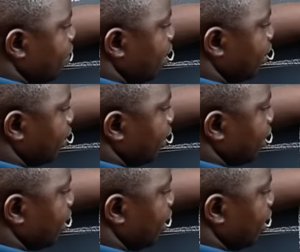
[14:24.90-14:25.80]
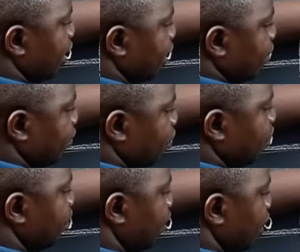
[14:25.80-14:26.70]
1 is negative 2.
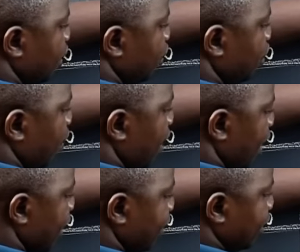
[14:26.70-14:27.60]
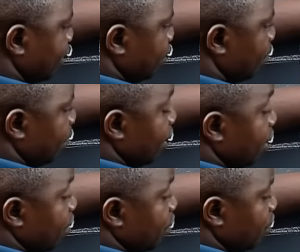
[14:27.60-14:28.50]
So our x will be
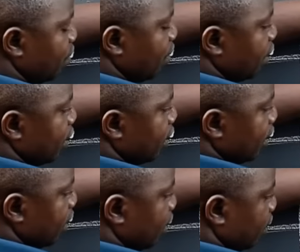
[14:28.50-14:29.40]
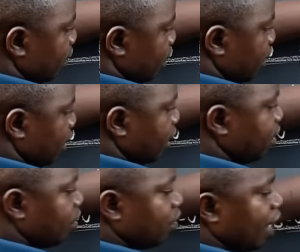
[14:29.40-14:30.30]
equal to,
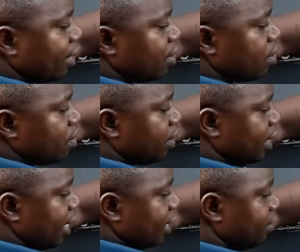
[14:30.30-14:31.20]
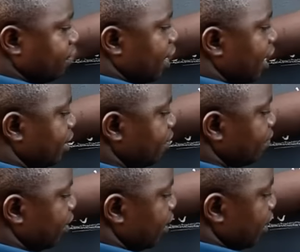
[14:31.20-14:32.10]
these will cancel, negative
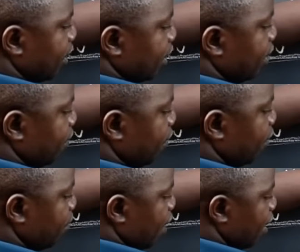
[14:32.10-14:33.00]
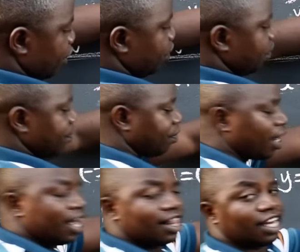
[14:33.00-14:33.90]
7 over 2.
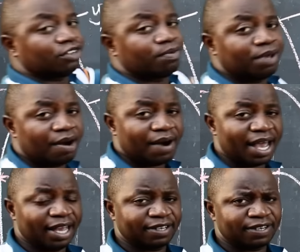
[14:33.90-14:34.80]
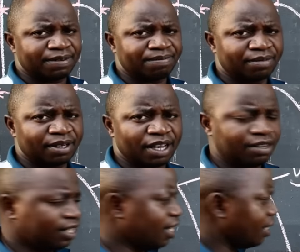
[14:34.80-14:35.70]
That will be our x. I
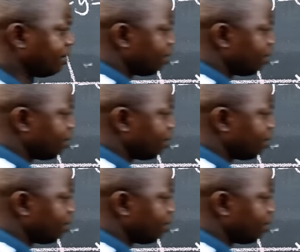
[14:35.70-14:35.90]
see that.